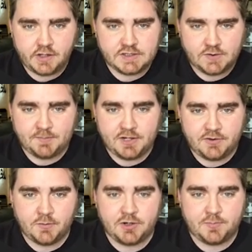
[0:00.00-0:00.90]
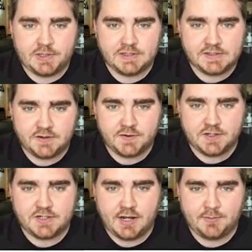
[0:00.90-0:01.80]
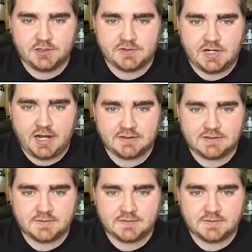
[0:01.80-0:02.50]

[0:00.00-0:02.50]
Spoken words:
and swapped out the word pizza for the Domino's dots.